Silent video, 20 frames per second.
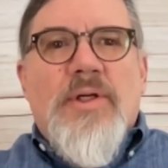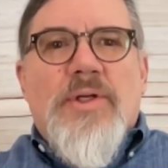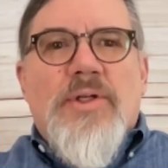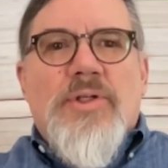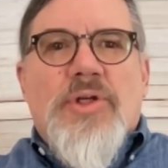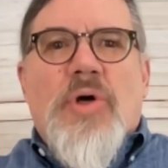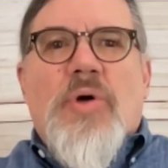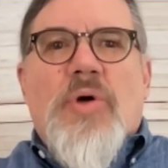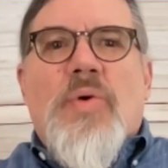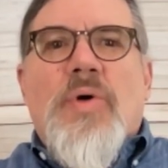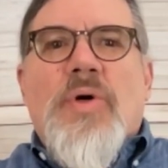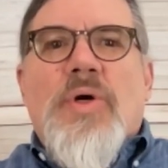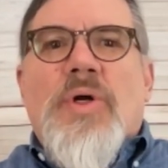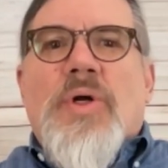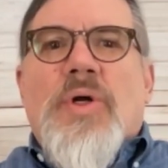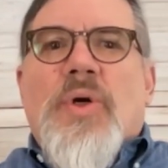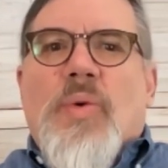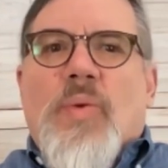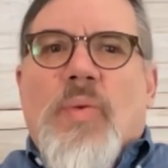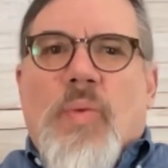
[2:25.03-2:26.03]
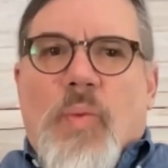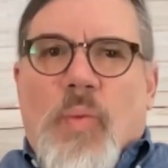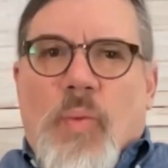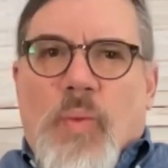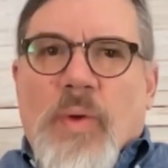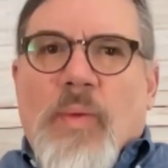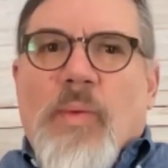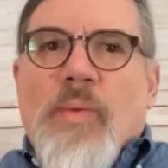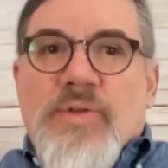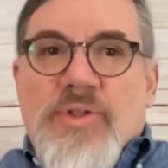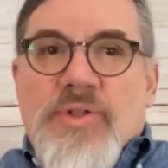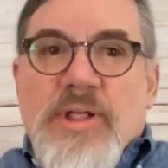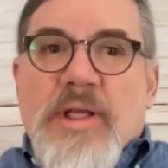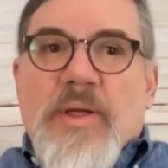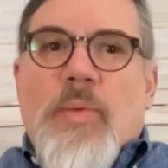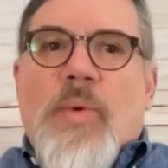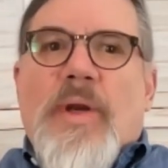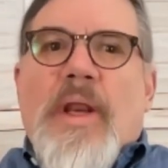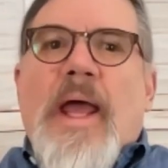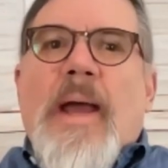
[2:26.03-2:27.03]
So we will see
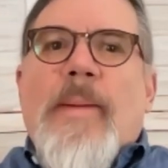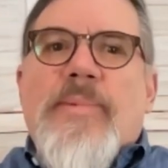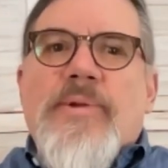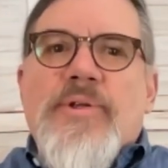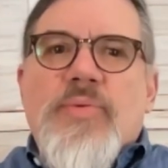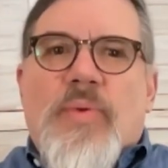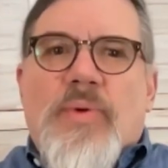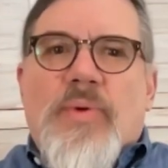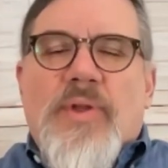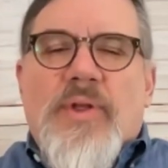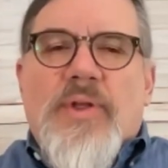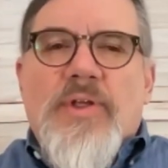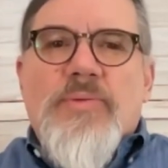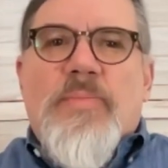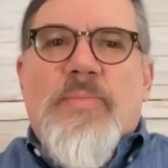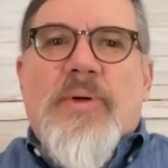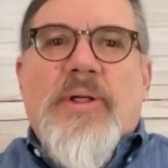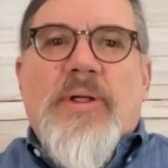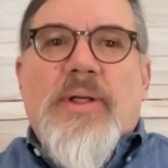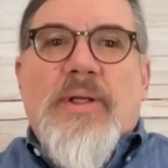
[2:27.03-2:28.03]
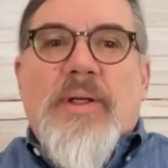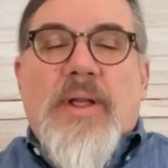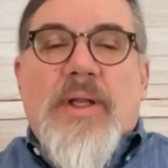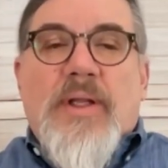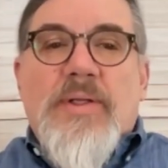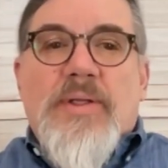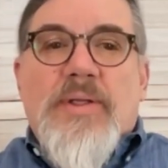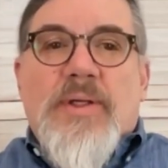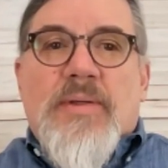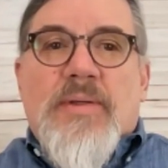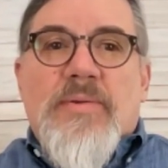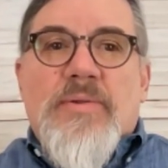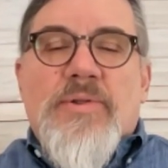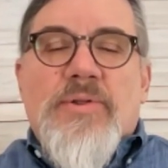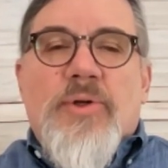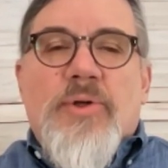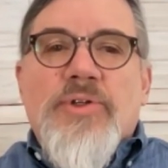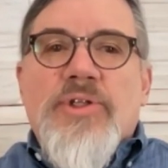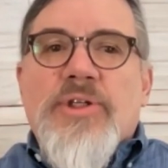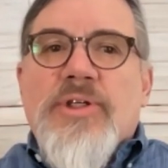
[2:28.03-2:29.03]
what happens with this, but it's a
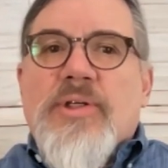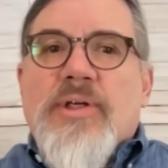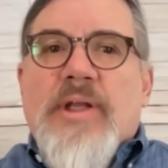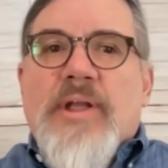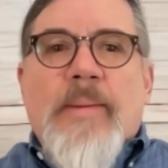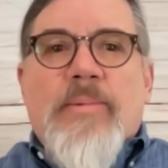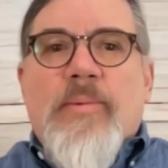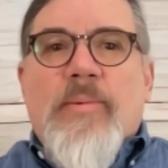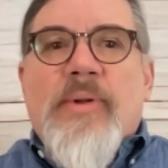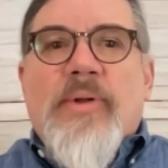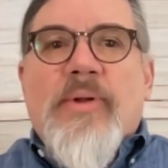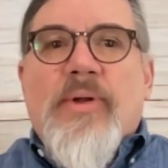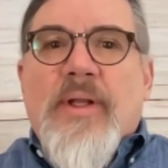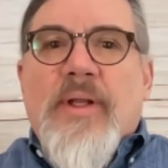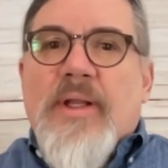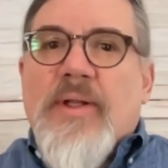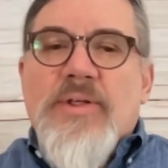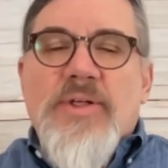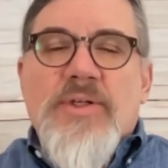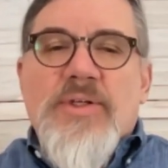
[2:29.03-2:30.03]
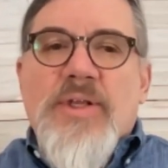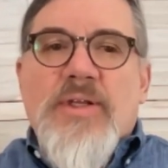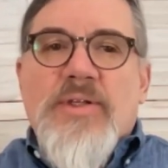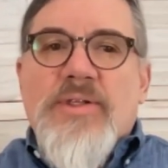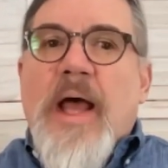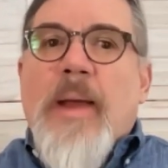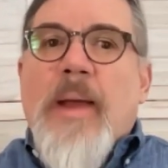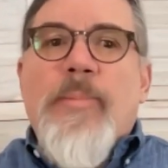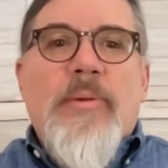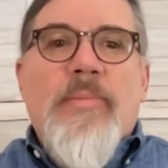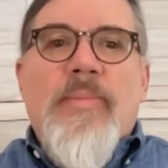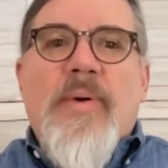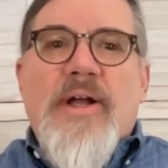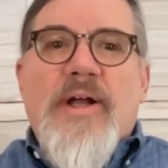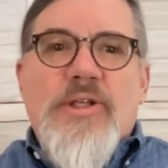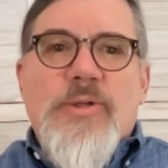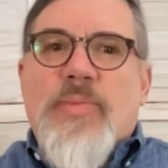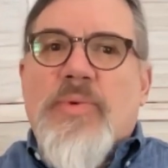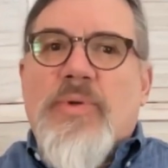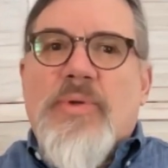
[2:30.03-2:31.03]
search capability that just has not been
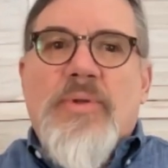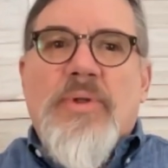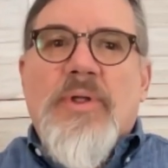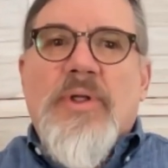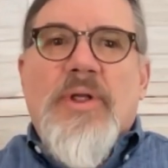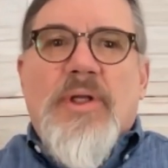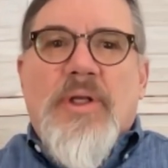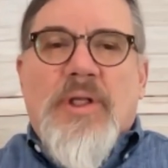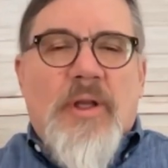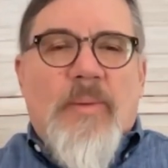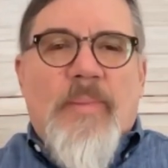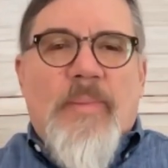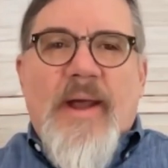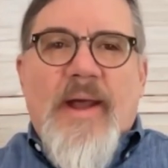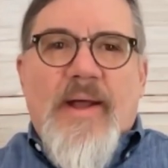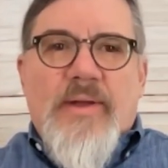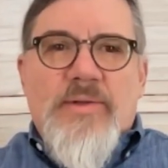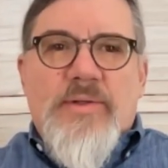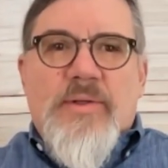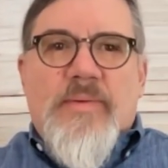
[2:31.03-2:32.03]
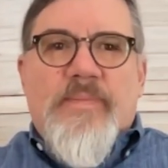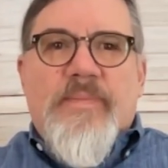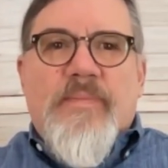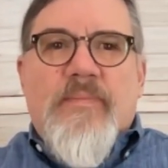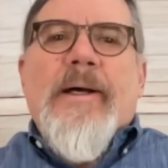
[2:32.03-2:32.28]
possible in the past.